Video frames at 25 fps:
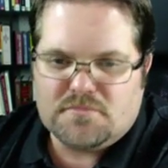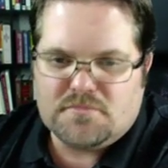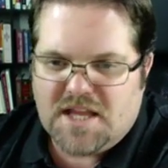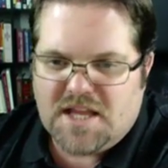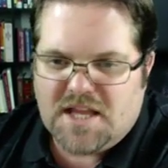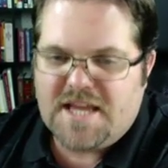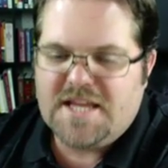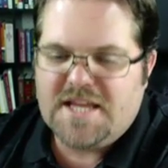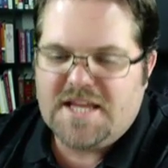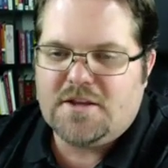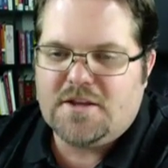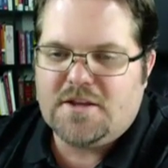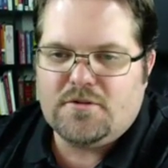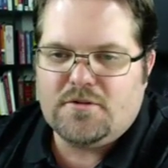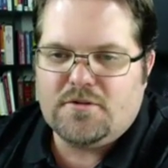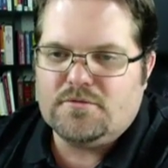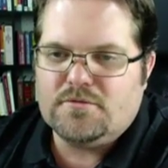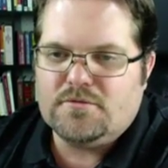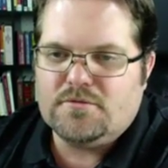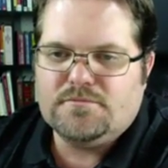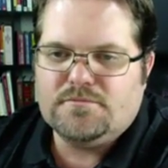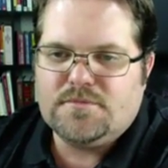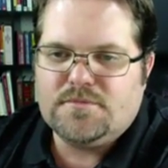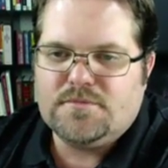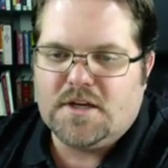like
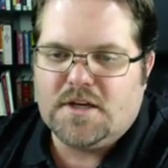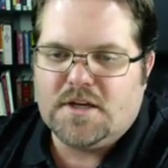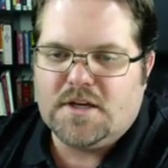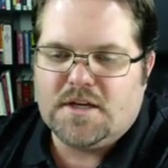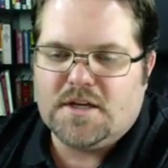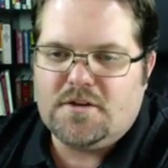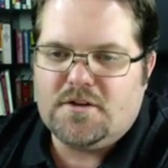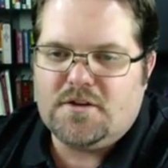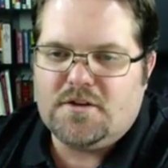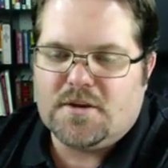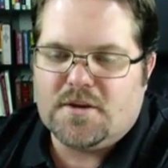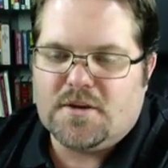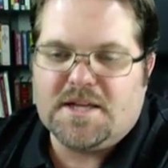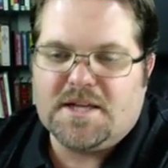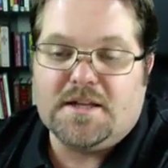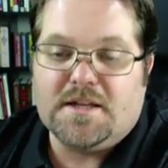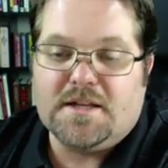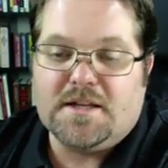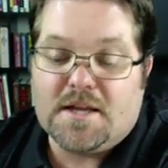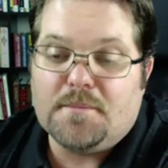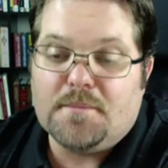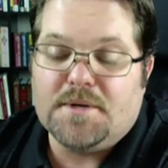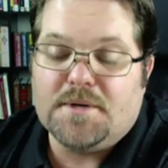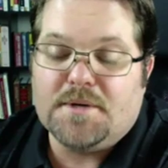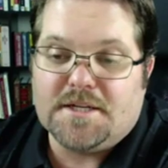you, you can make a
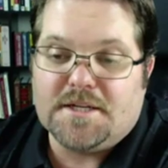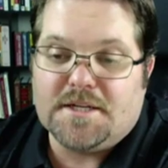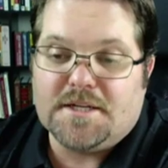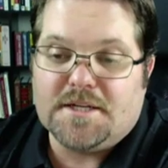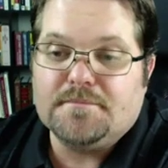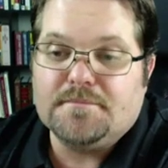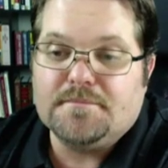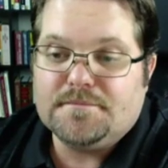lot of money.